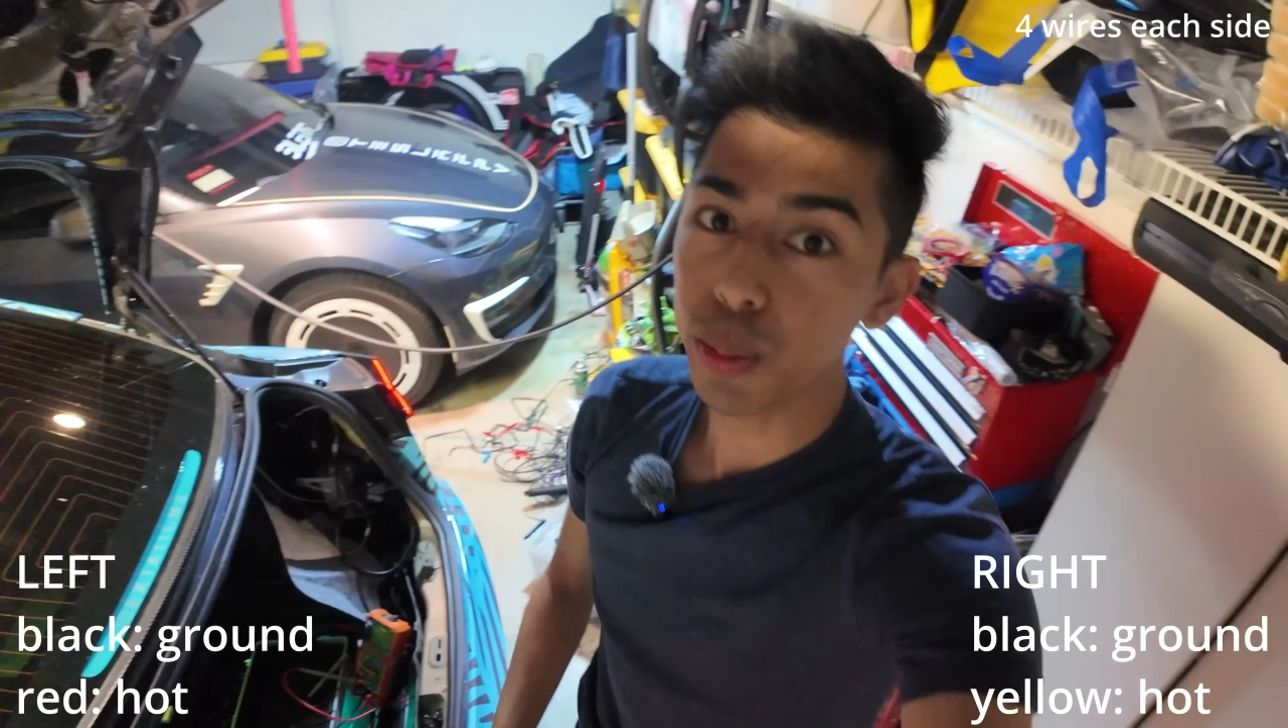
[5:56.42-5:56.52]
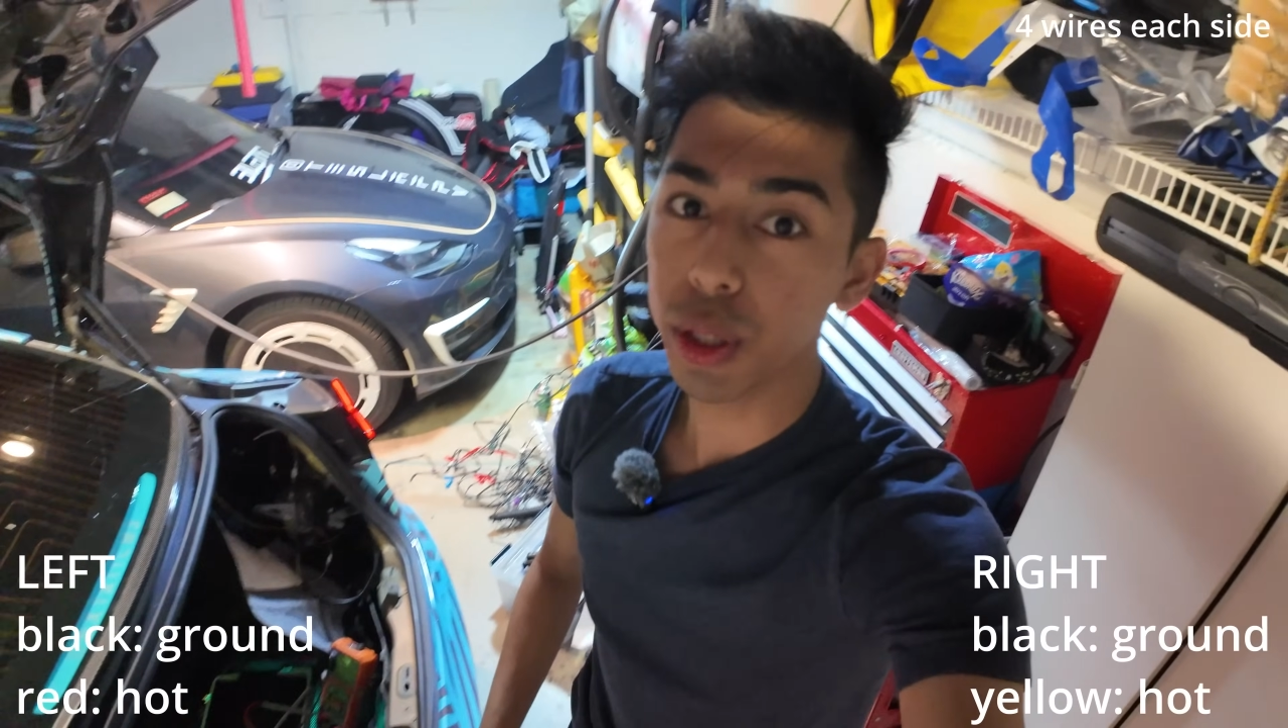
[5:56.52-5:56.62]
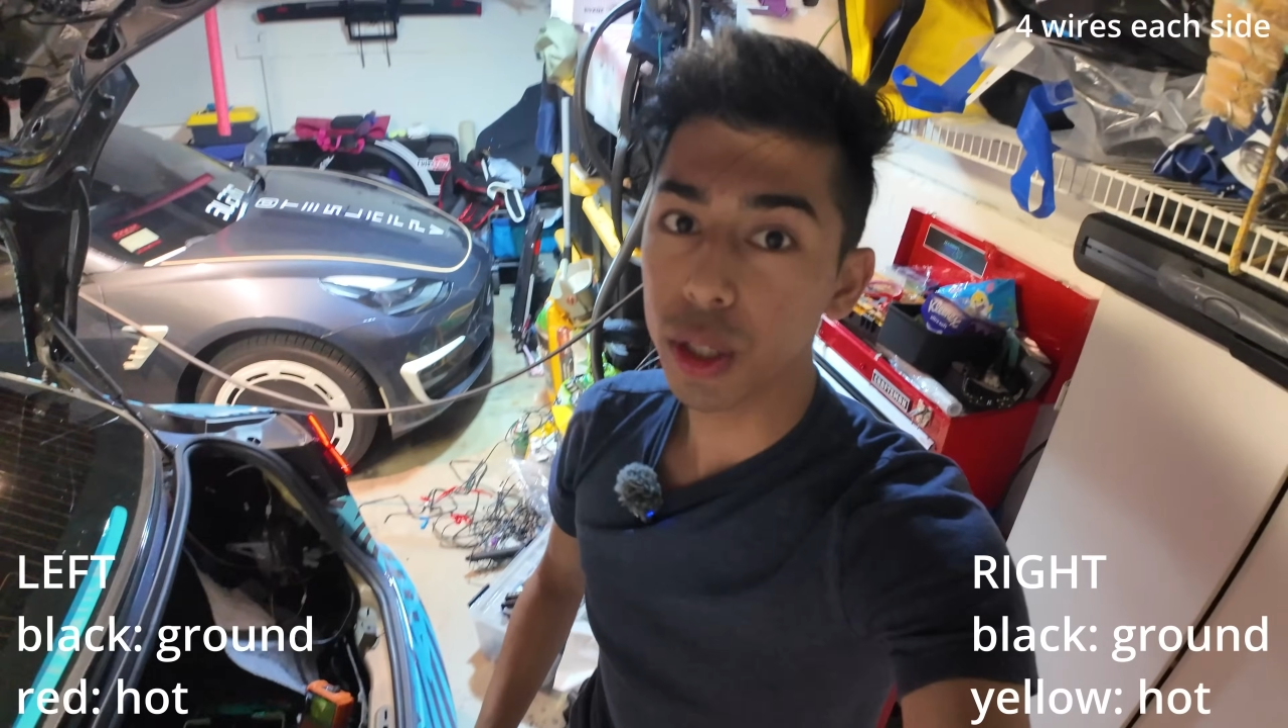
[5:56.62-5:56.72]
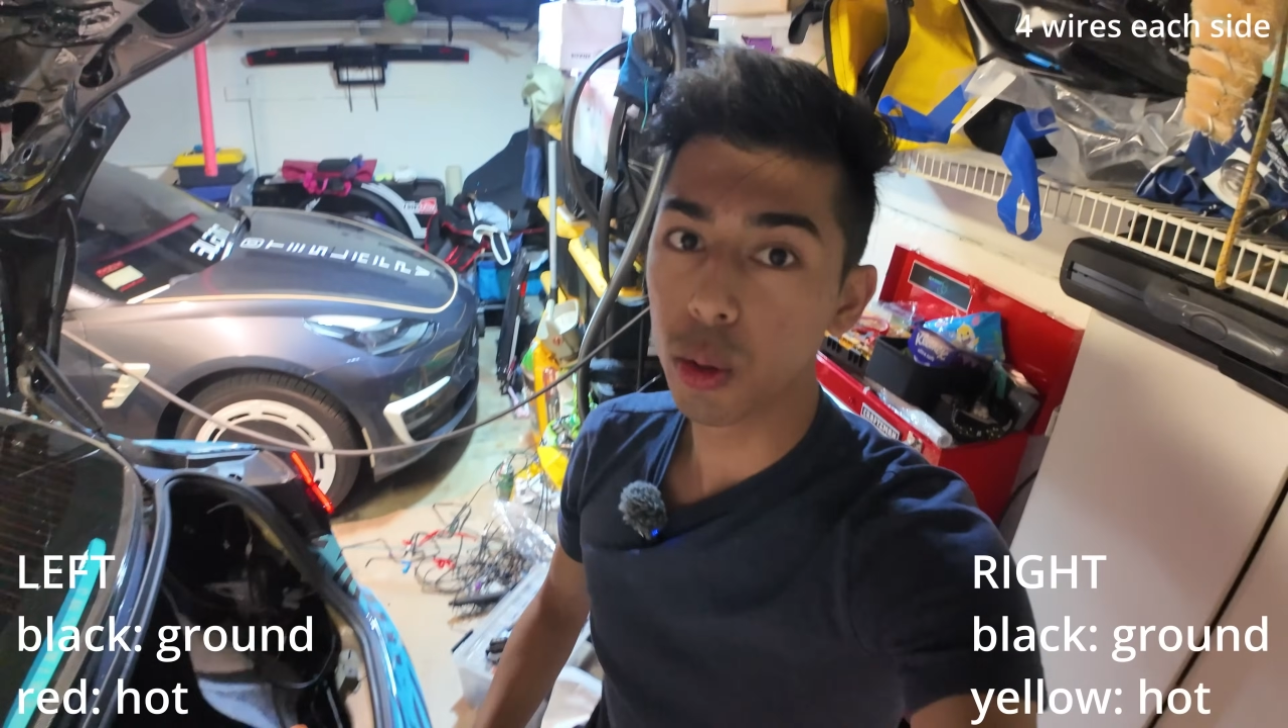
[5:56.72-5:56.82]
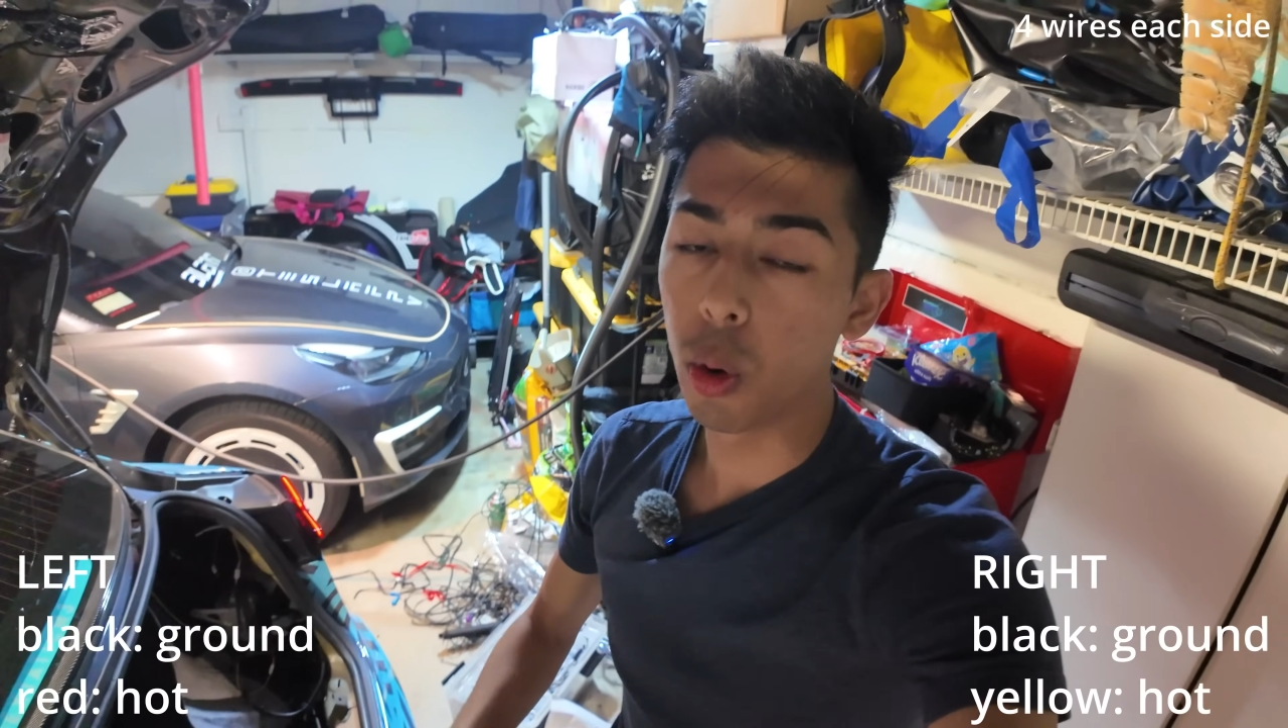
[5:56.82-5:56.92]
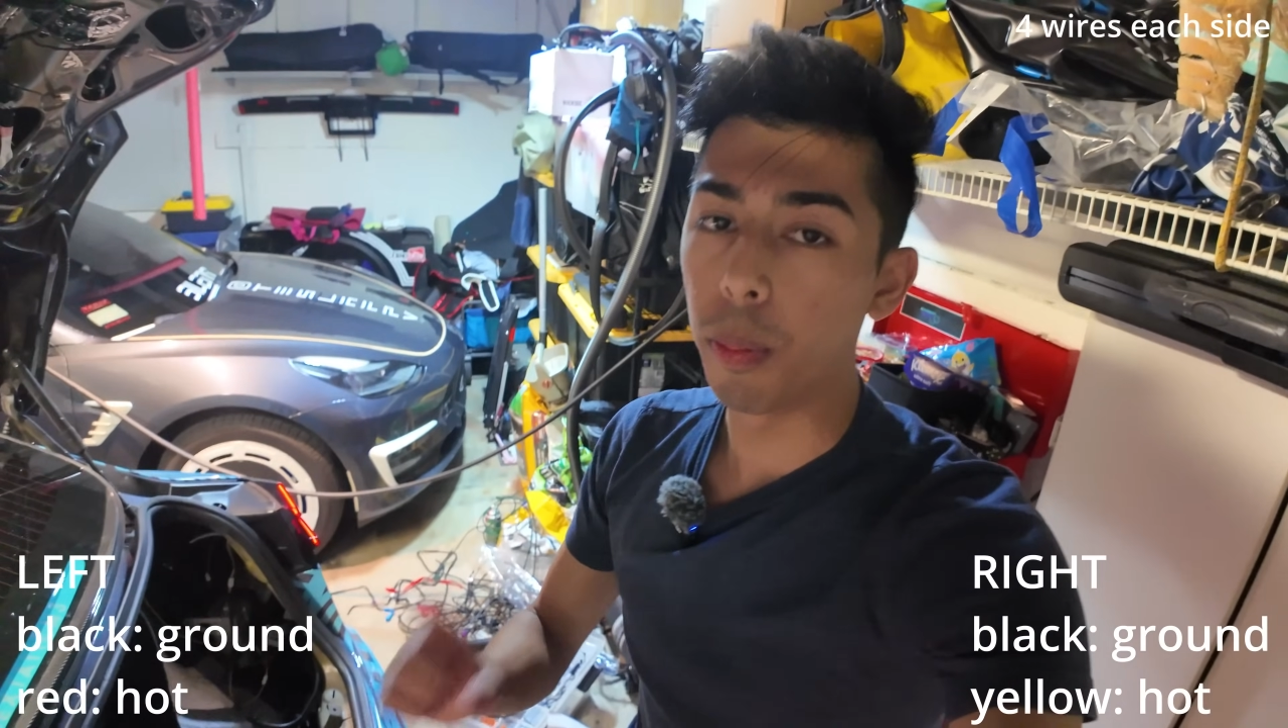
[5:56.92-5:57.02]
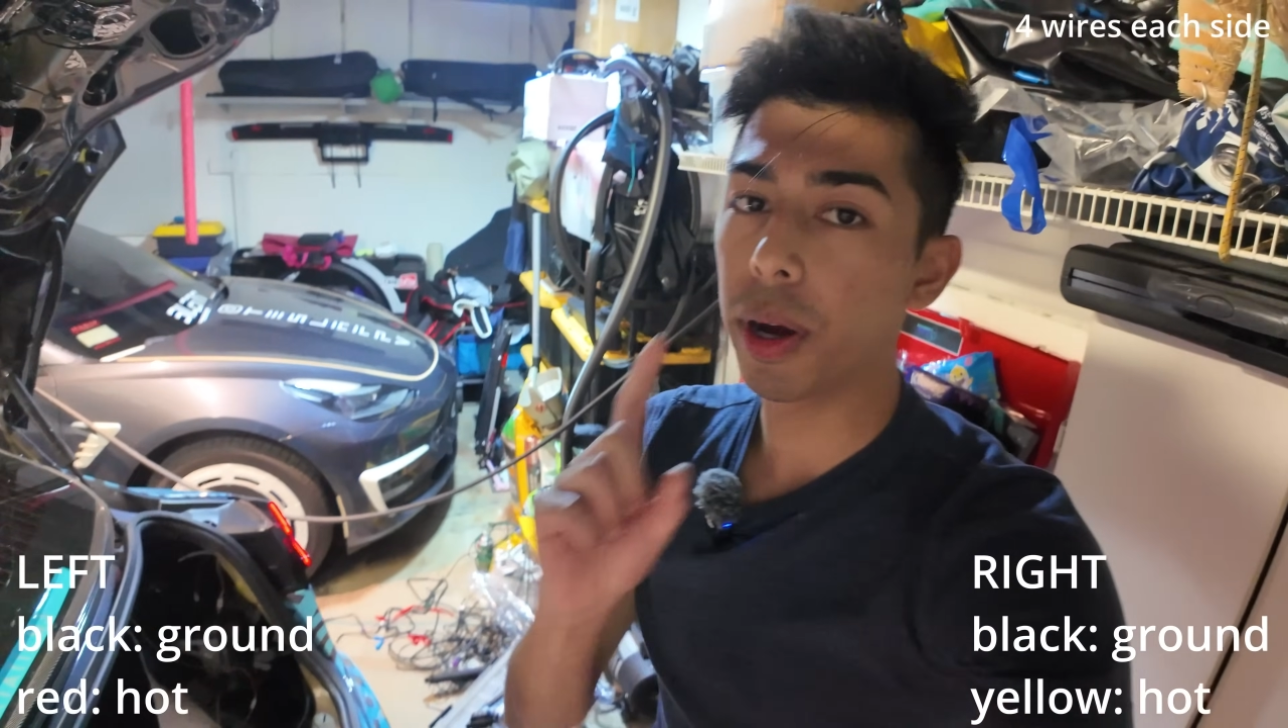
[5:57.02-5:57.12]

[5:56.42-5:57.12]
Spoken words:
pretty cool,